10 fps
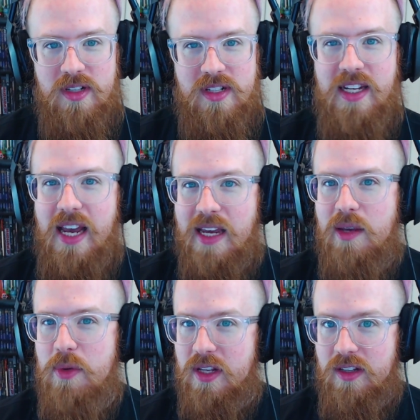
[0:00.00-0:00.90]
And yeah, it can
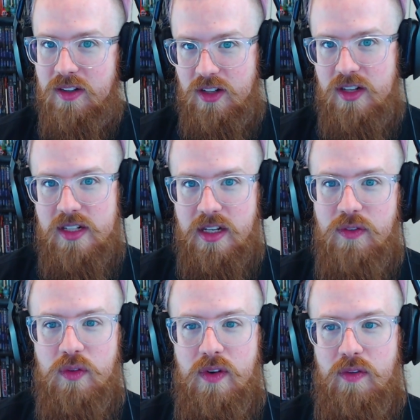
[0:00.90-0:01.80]
be a little daunting if
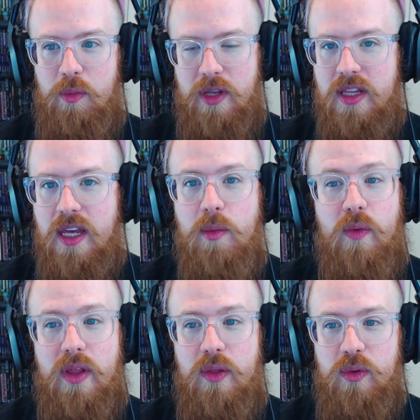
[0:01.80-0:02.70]
you've never played the game or
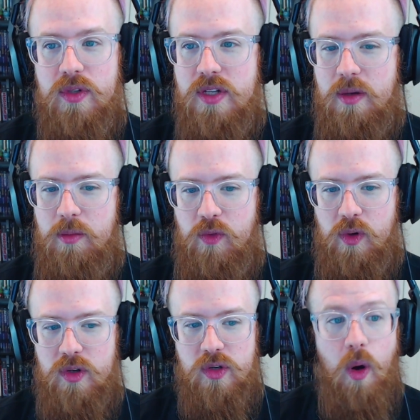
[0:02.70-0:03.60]
read the rule set
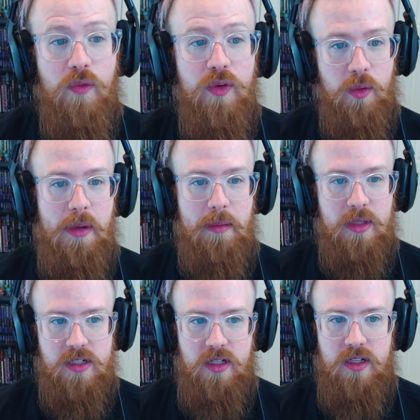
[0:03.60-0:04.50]
before. So hopefully we'll be able
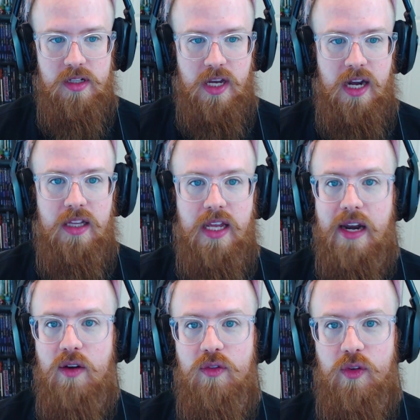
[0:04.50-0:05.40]
to kind of lay it
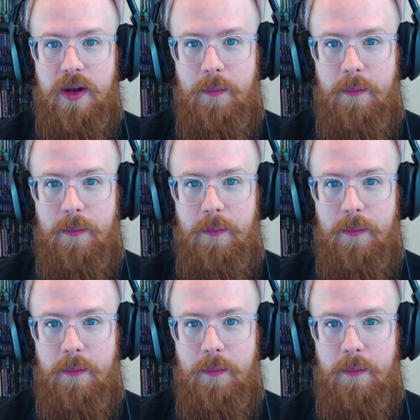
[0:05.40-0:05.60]
out for you.